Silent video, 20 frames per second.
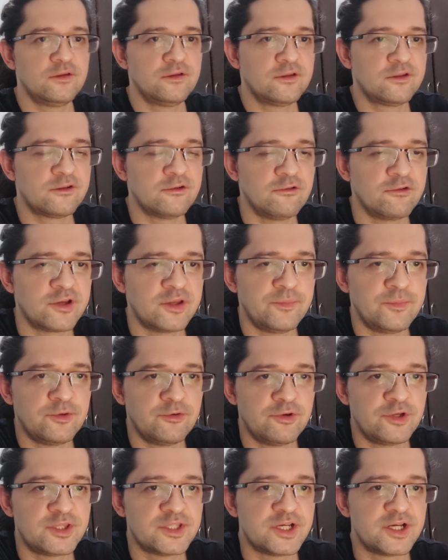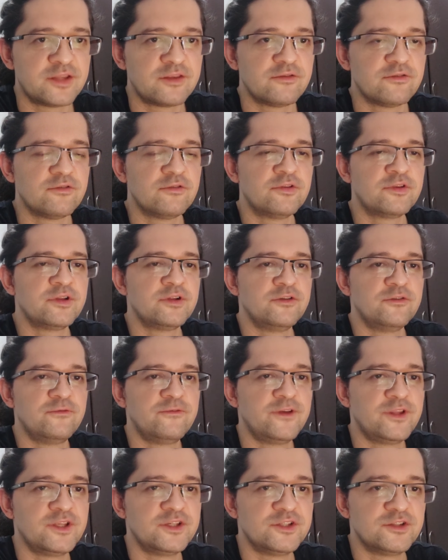So keep doing that until you
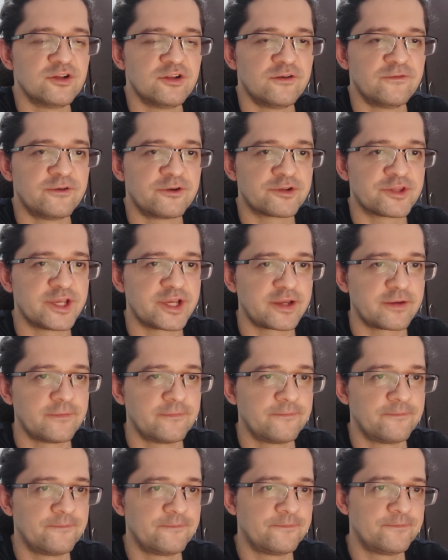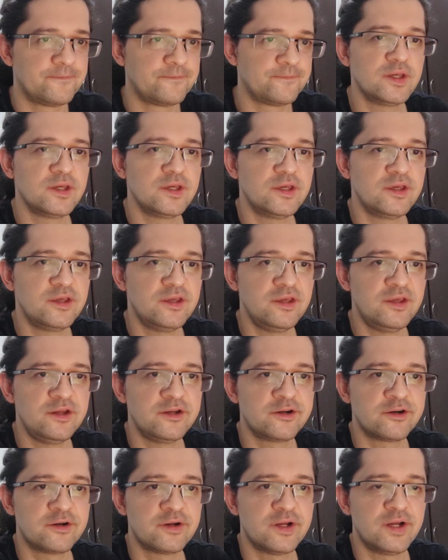finish all of your deck.
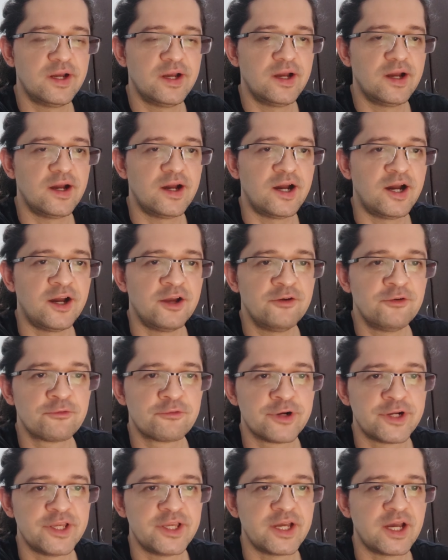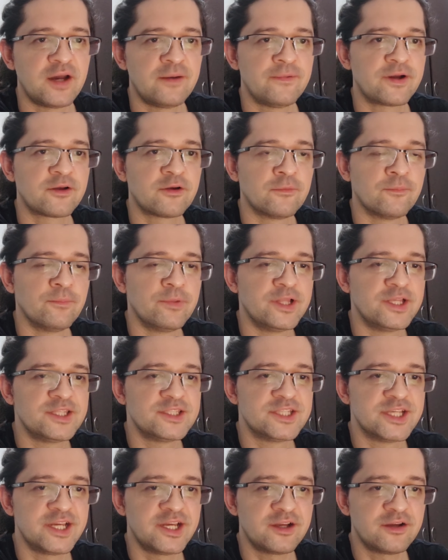Here, I already have a
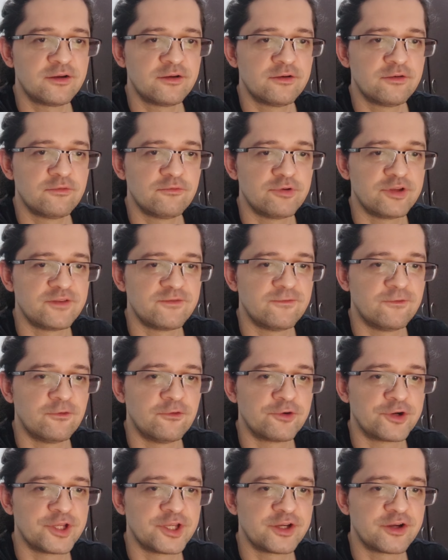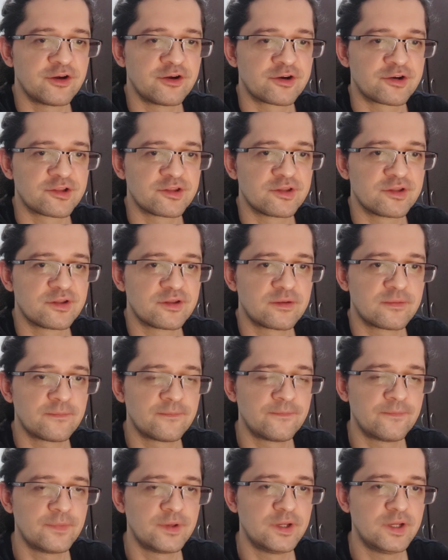complete deck with 40 cards.
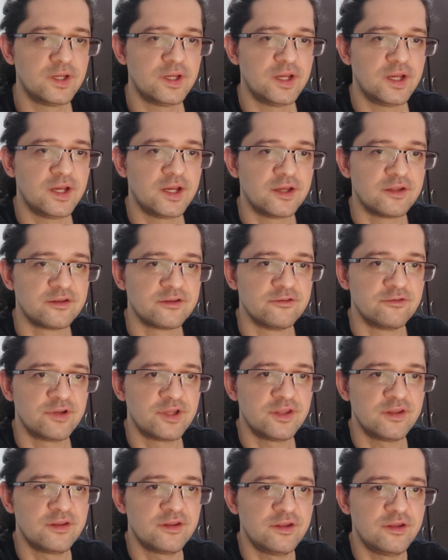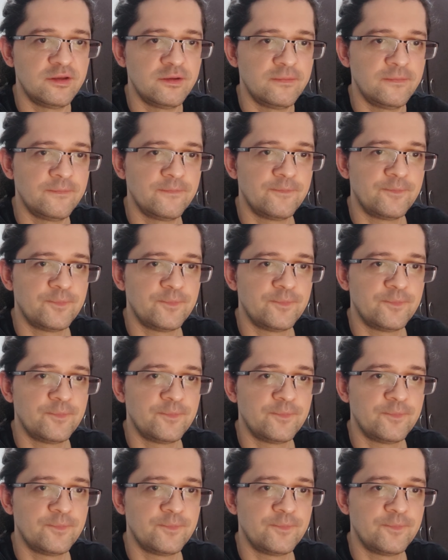As you can see,